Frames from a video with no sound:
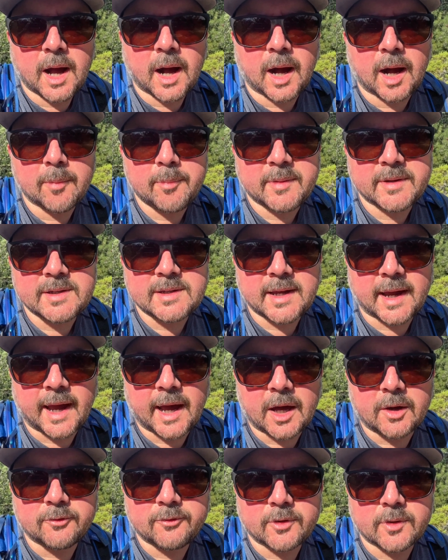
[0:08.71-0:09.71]
up and
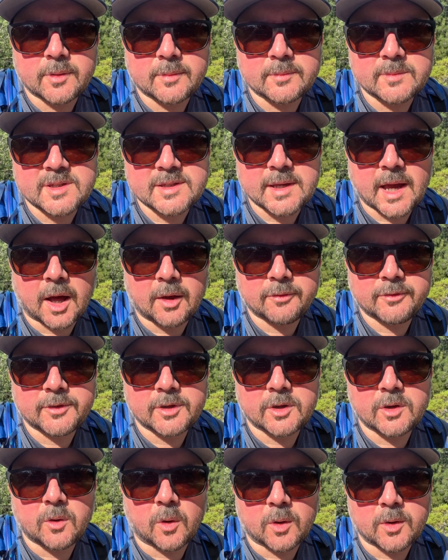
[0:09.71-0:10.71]
down from south
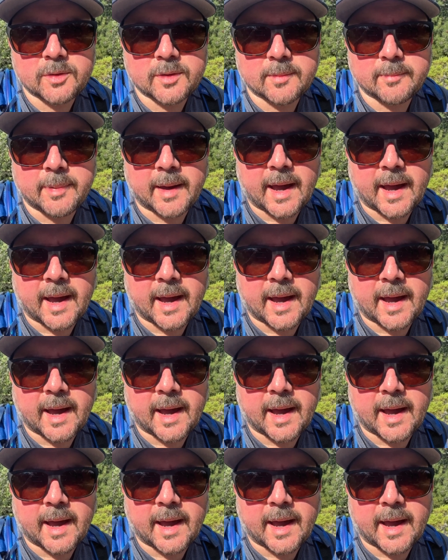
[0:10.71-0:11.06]
to north and